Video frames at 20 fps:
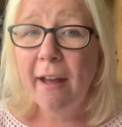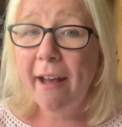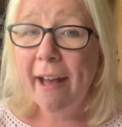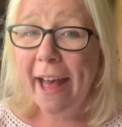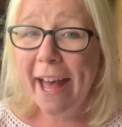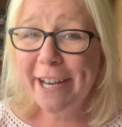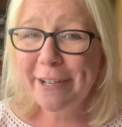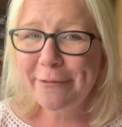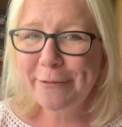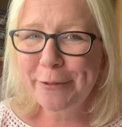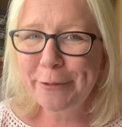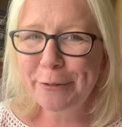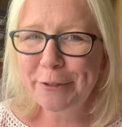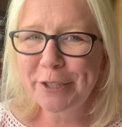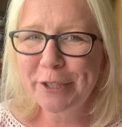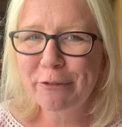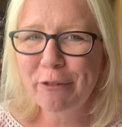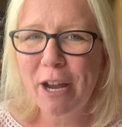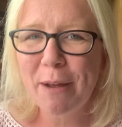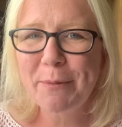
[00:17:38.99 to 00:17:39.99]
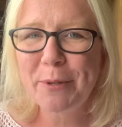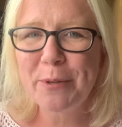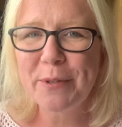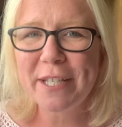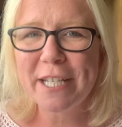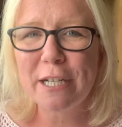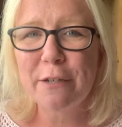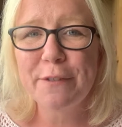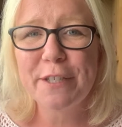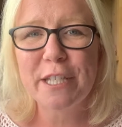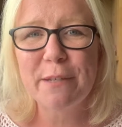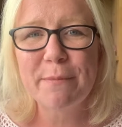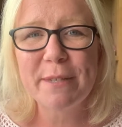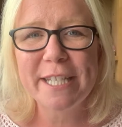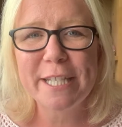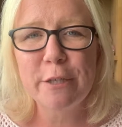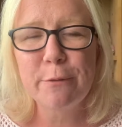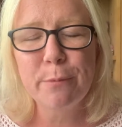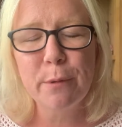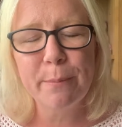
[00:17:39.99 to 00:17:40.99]
And of course, grab yourself some
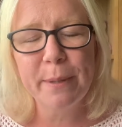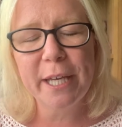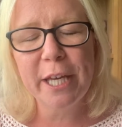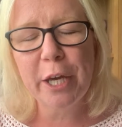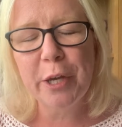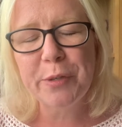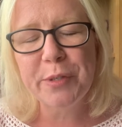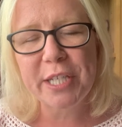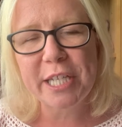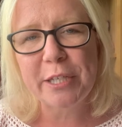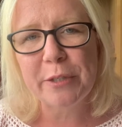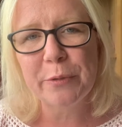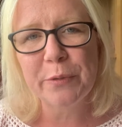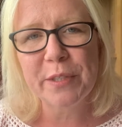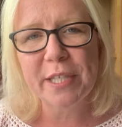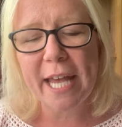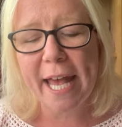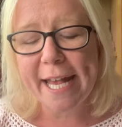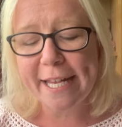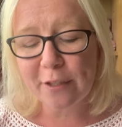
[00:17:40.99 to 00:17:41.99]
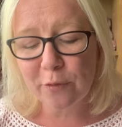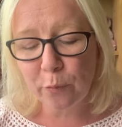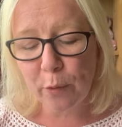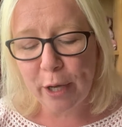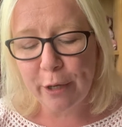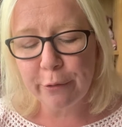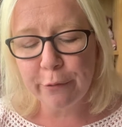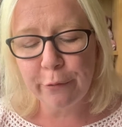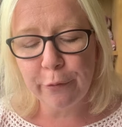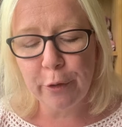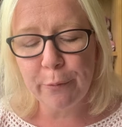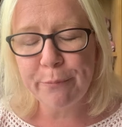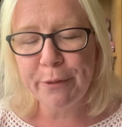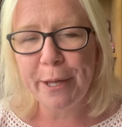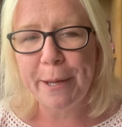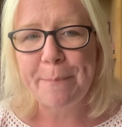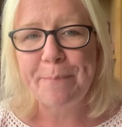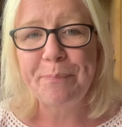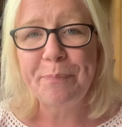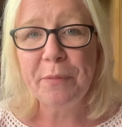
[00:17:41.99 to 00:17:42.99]
super bingo deals as well from
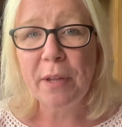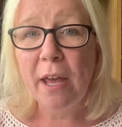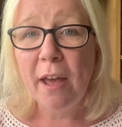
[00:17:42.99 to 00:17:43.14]
them.